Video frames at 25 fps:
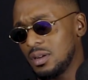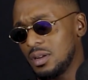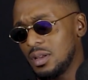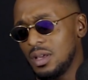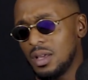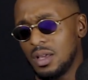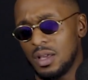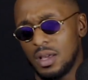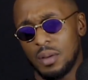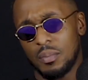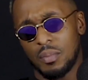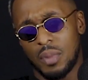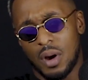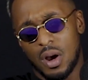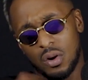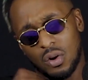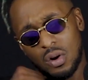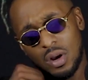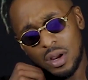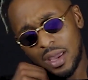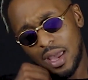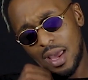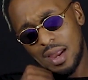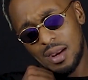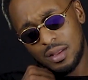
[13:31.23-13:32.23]
Okay. But I got
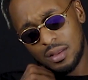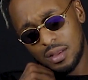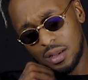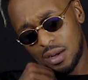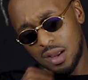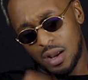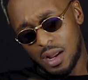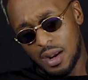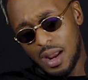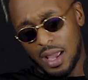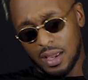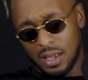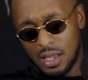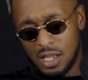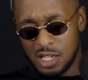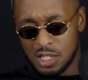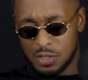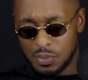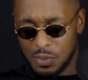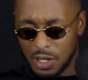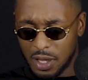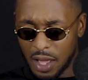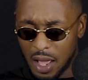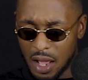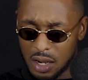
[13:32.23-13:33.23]
a calendar now that keeps
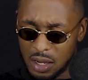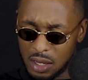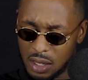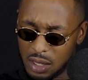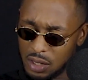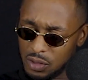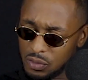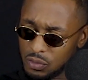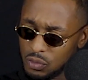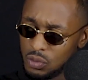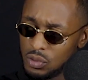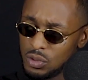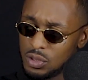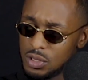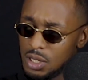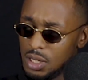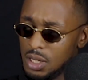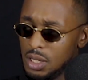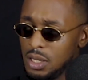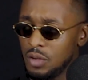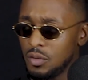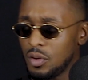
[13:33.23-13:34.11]
me kind of in routine.